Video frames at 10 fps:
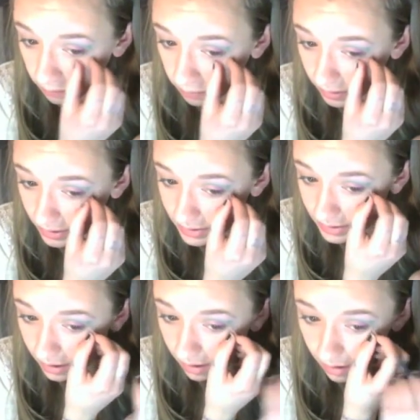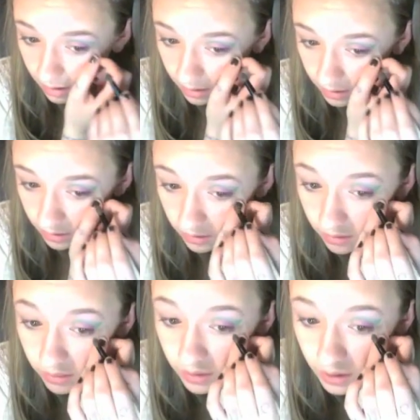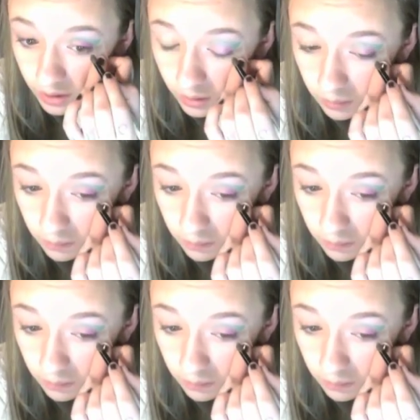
place it on the